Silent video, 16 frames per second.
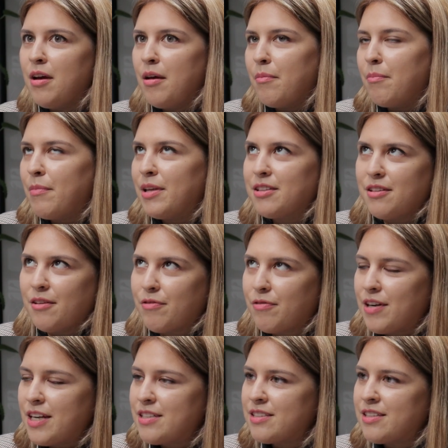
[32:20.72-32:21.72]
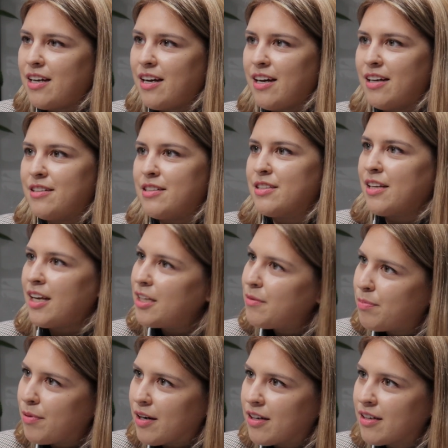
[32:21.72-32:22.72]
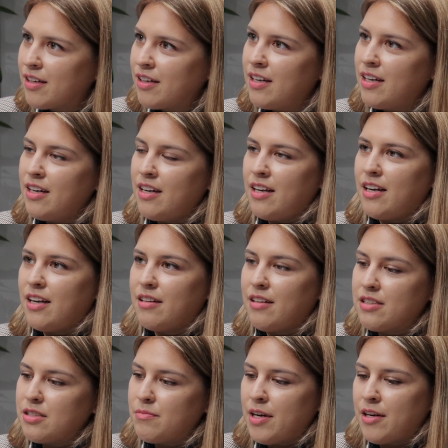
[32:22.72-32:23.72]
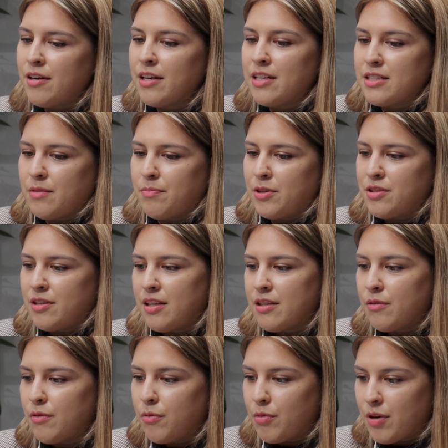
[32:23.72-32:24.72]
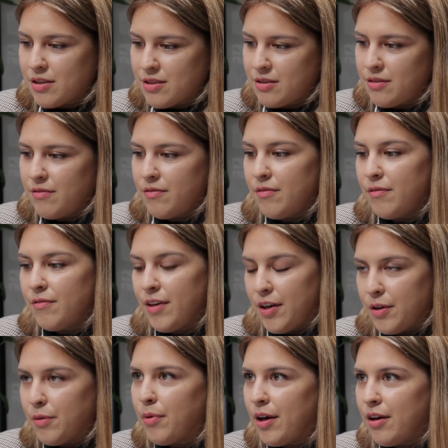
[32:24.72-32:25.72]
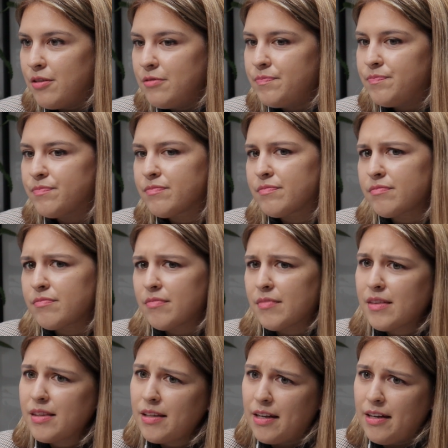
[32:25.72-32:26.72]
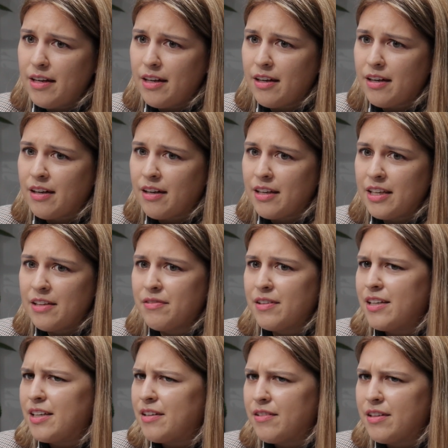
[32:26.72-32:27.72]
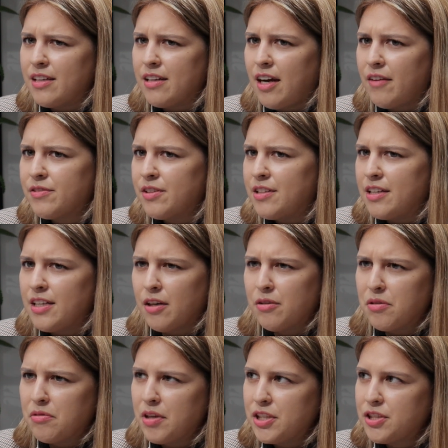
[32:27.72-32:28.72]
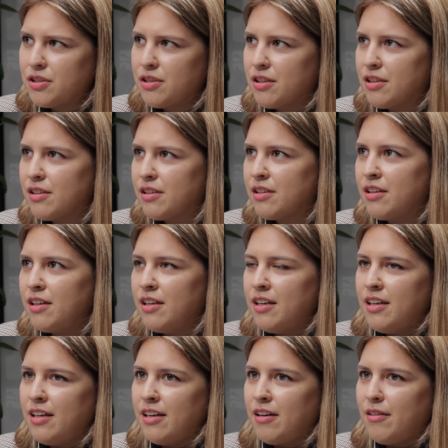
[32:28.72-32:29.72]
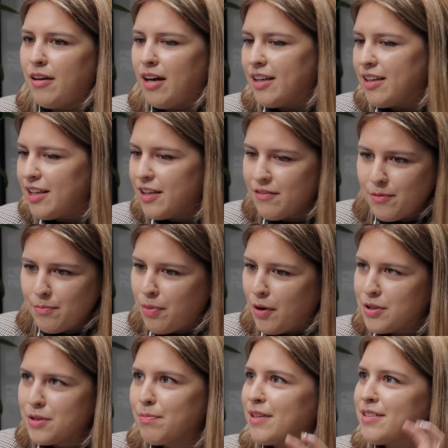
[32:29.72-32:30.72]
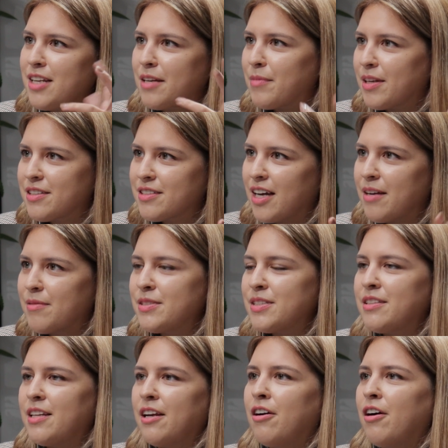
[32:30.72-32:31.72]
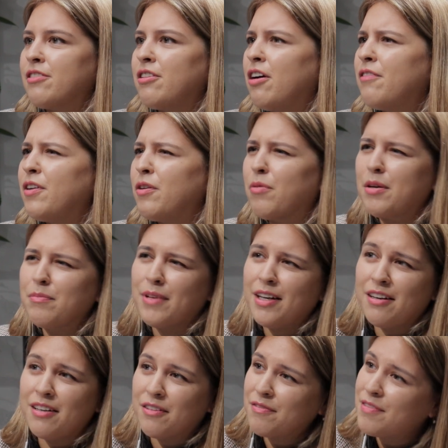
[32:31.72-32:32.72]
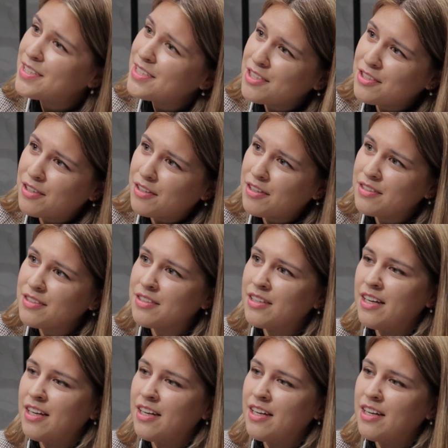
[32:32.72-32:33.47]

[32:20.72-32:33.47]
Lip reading: meet their friends at the skate park. It doesn't matter. It is a project that works very well. Even after the inauguration, even post-pandemic times, they got over 1 million of visitors,